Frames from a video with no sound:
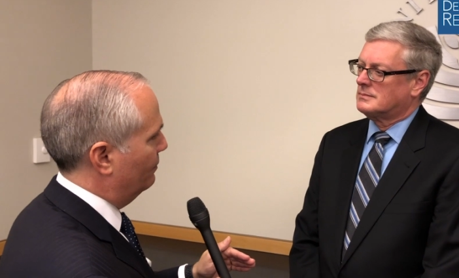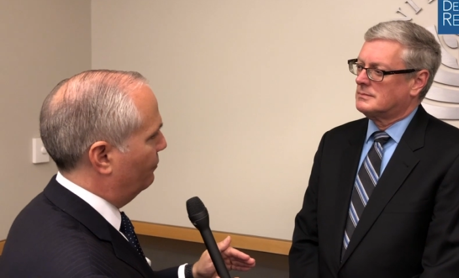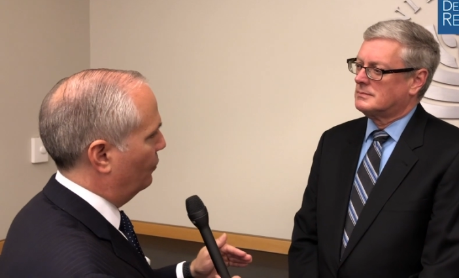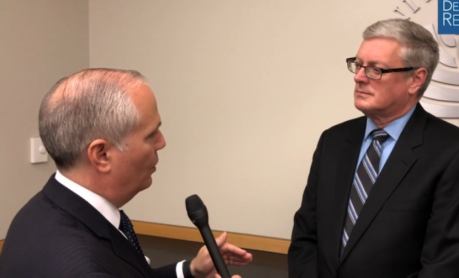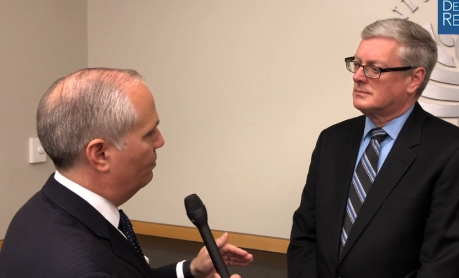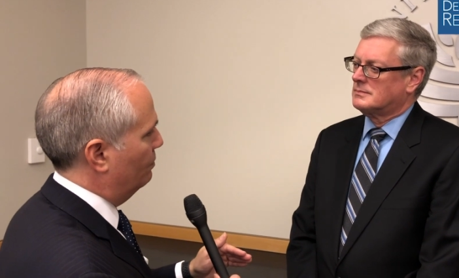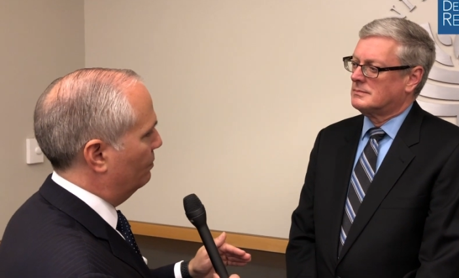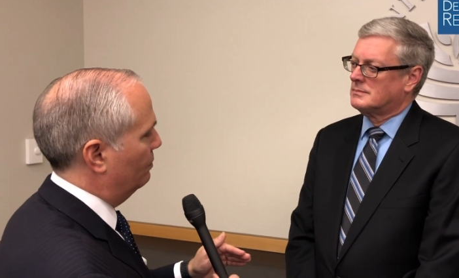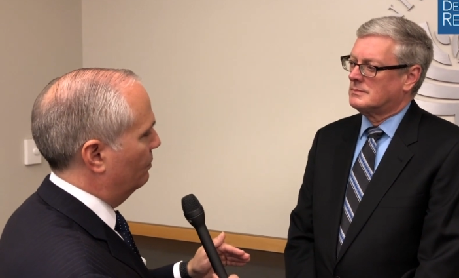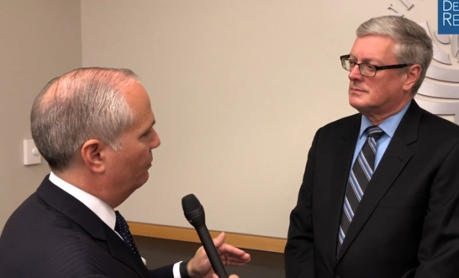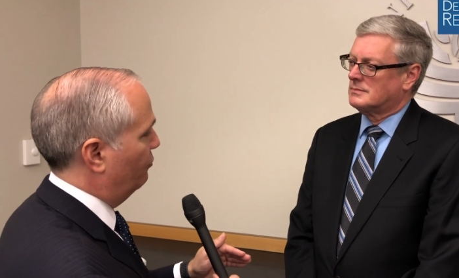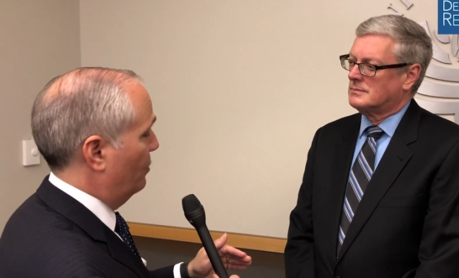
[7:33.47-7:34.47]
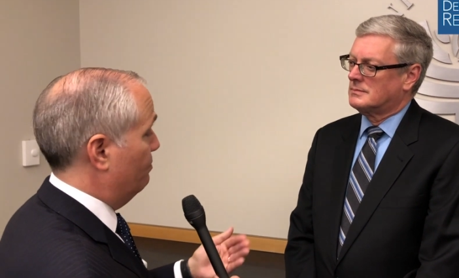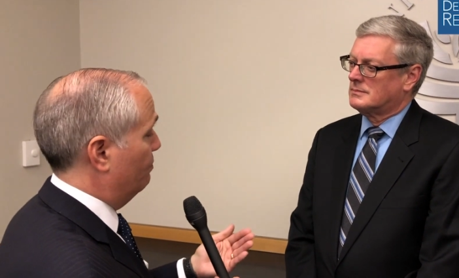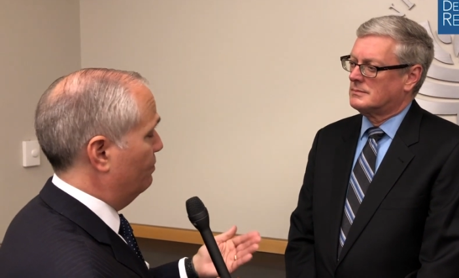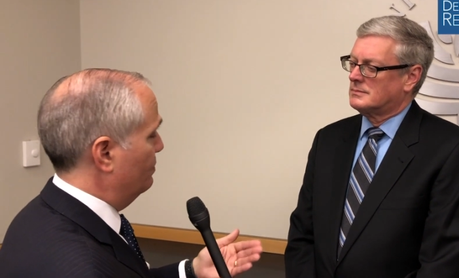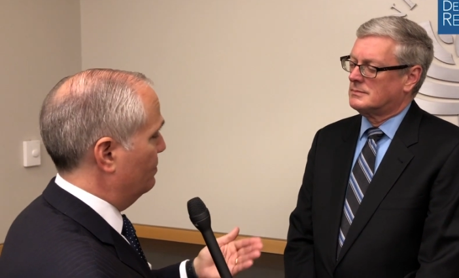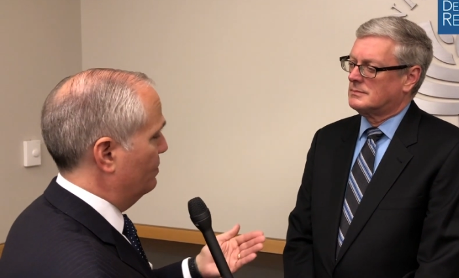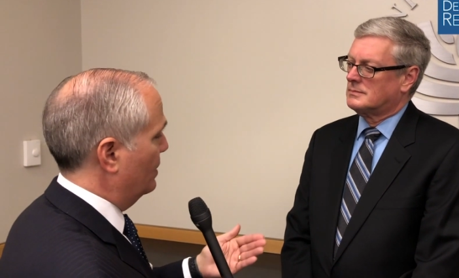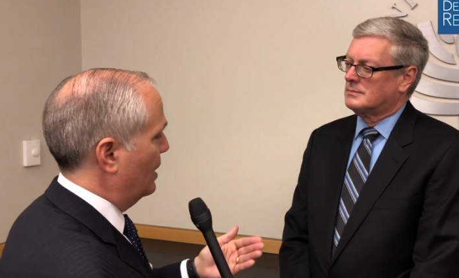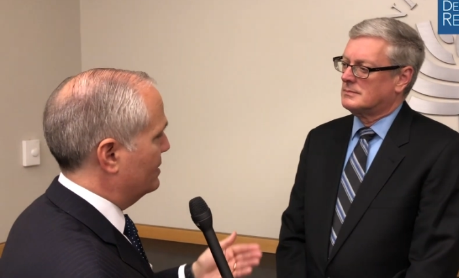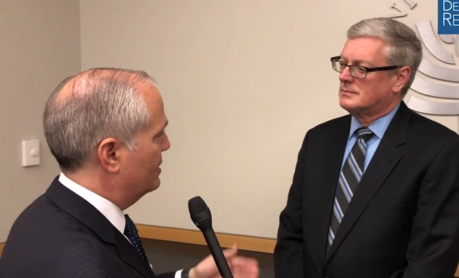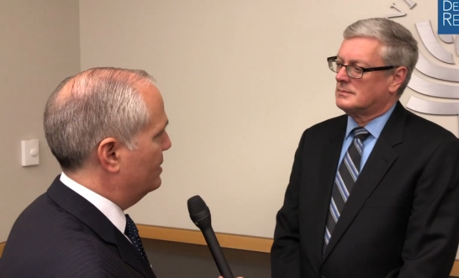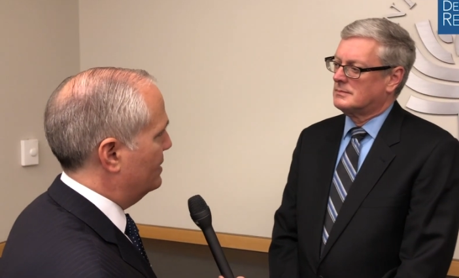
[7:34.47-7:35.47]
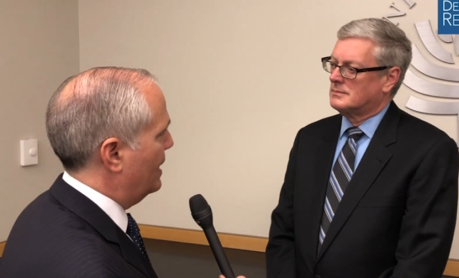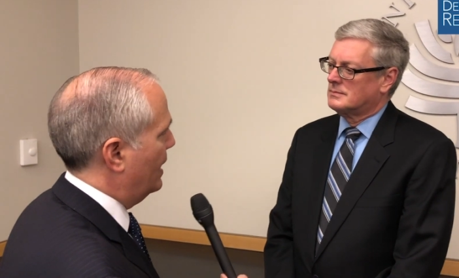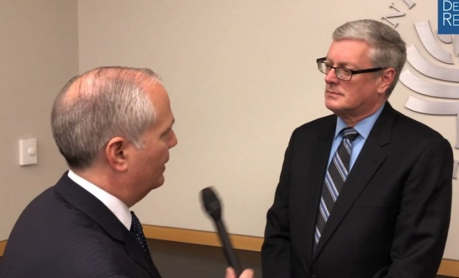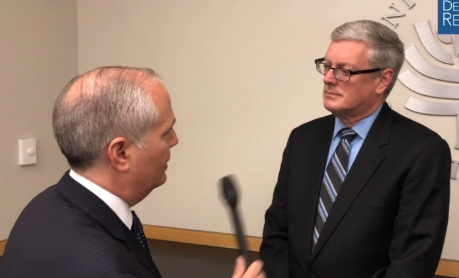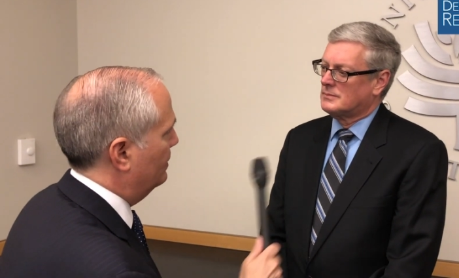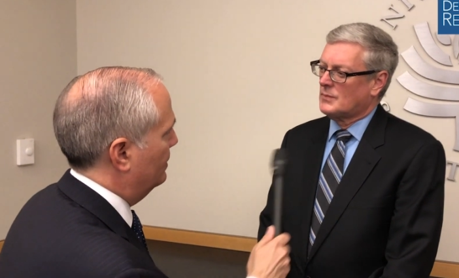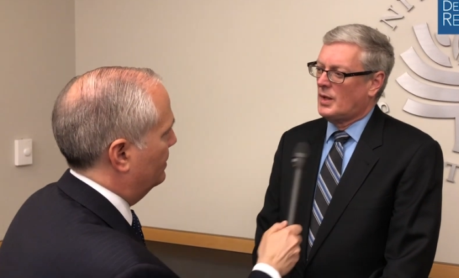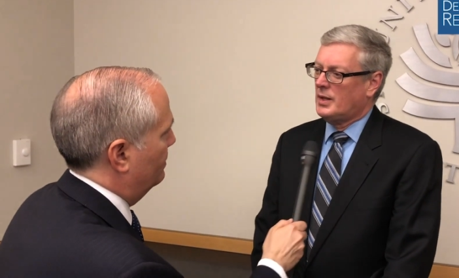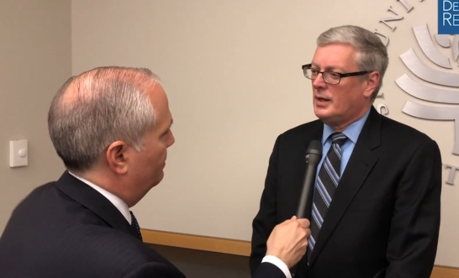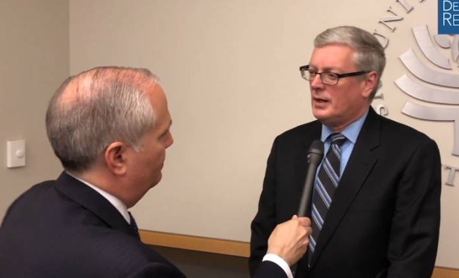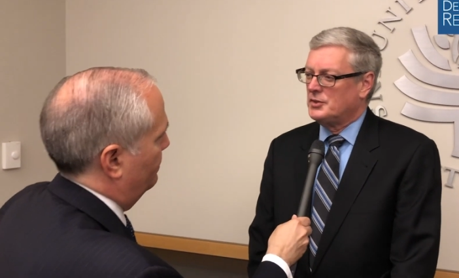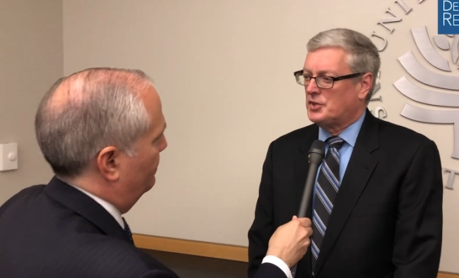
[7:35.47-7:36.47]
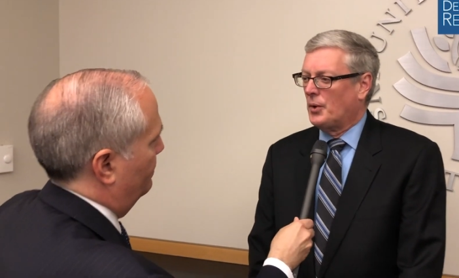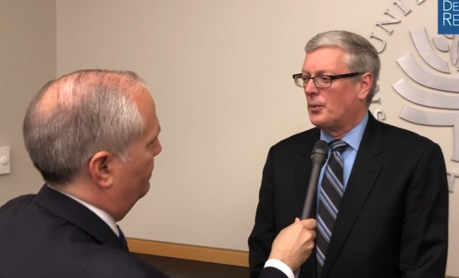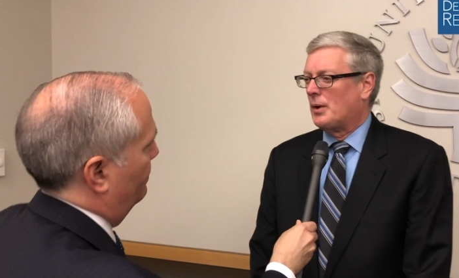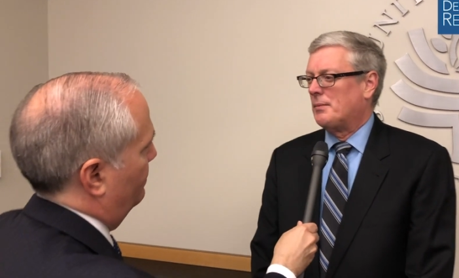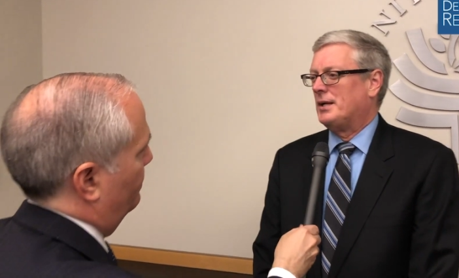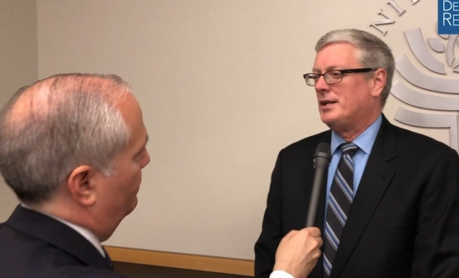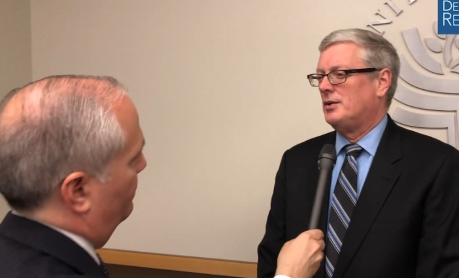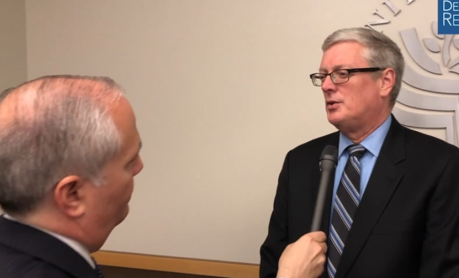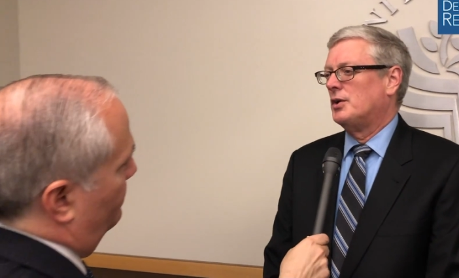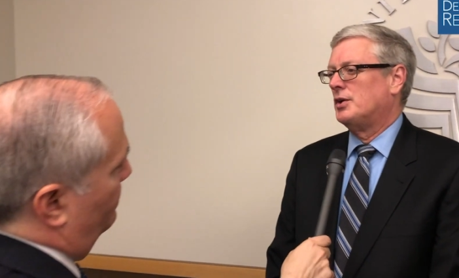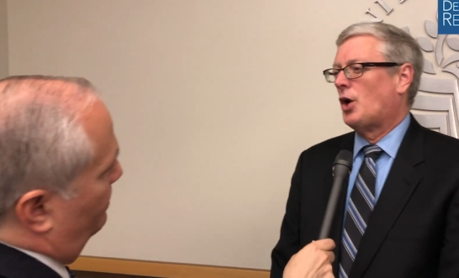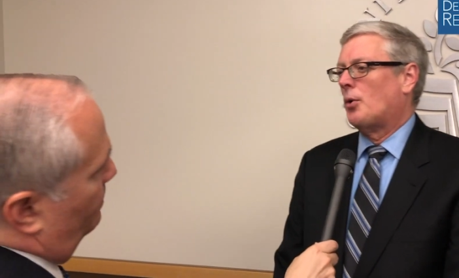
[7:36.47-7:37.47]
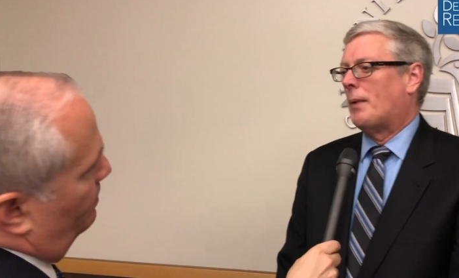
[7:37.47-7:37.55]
Speaker 1: from, from constant attack.
Speaker 2: So, I mean, you can go